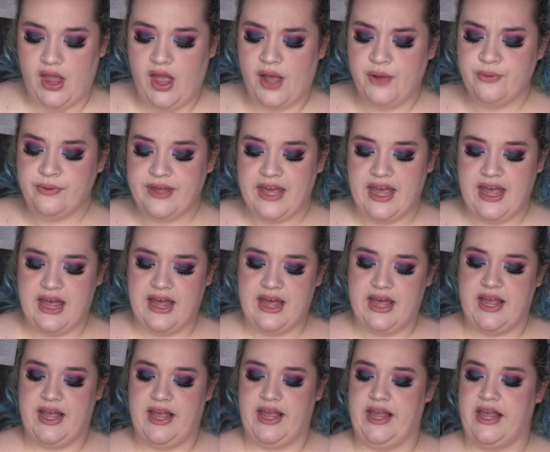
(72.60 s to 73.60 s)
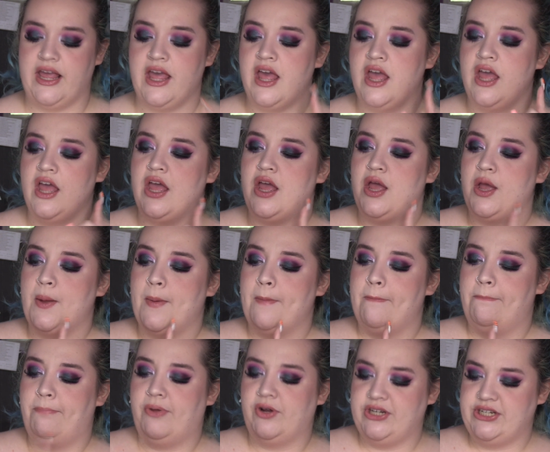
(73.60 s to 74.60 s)
Okay,
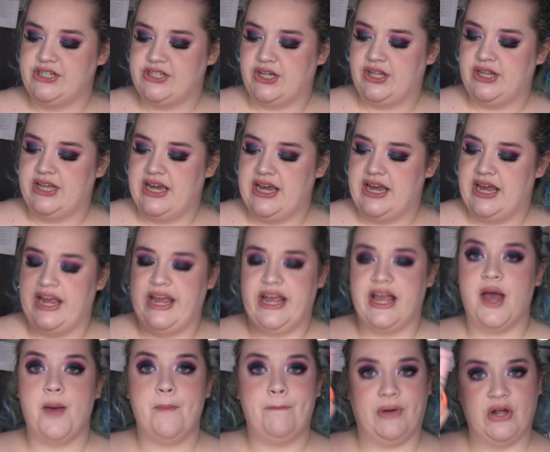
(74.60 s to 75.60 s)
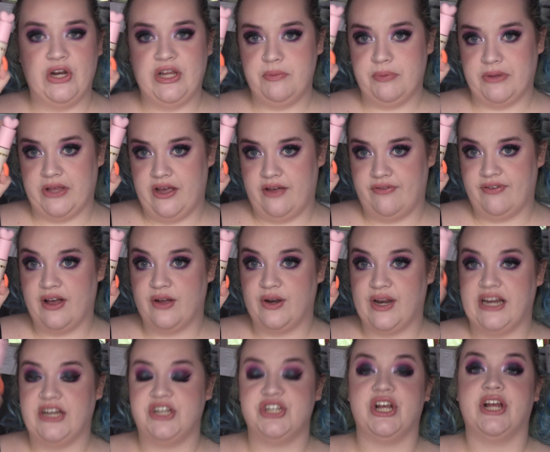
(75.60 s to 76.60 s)
Bonnie Dolly Bonnie Blair
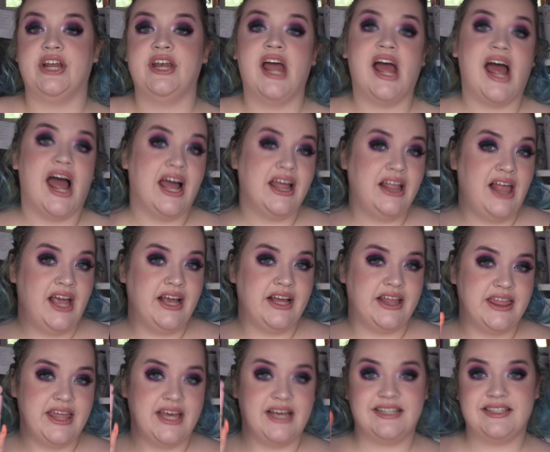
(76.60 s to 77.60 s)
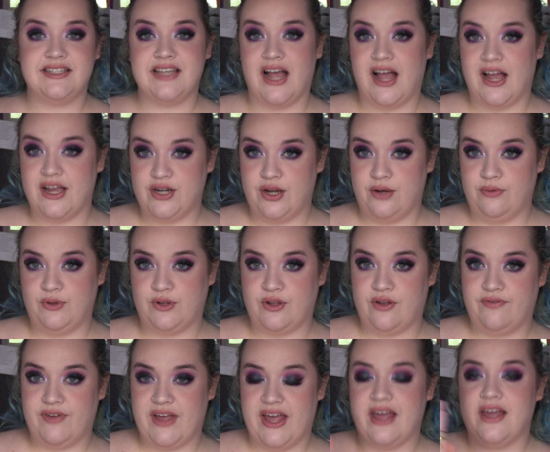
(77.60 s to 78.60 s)
foundation. I like this. I don't
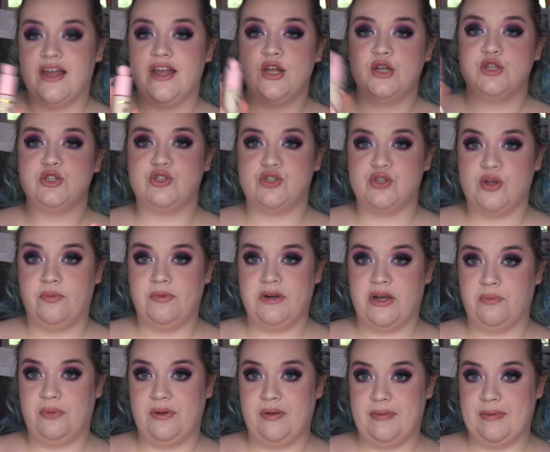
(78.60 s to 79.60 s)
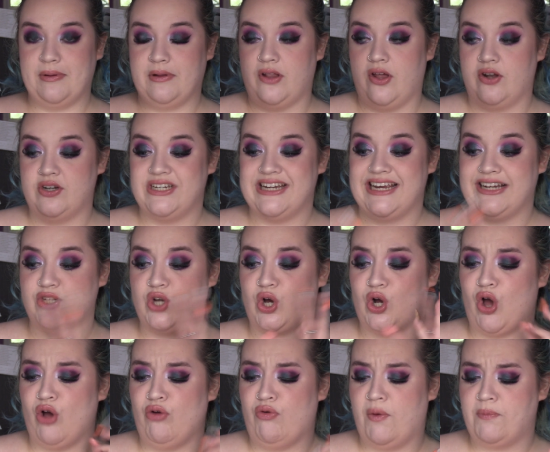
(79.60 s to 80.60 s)
love it. So many people on TikTok
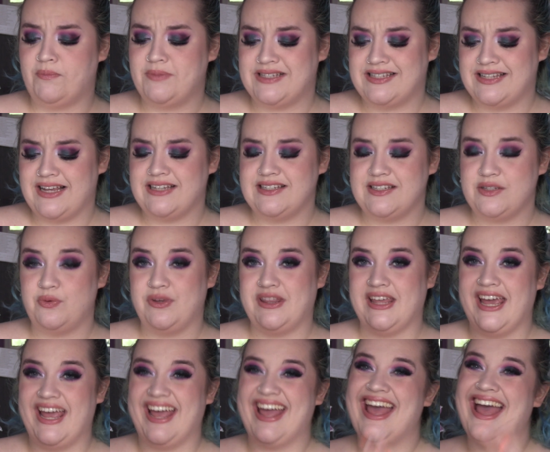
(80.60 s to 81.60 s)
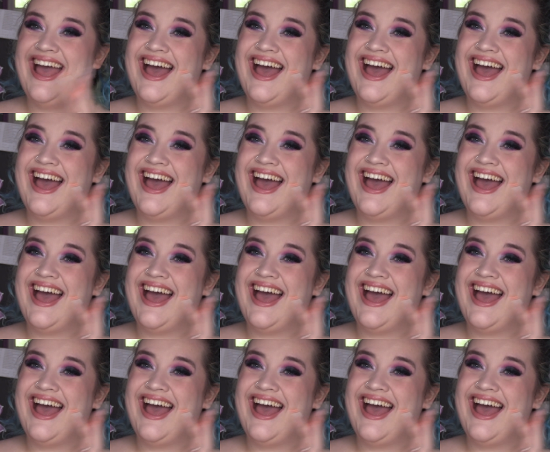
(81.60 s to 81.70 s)
are obsessed with it.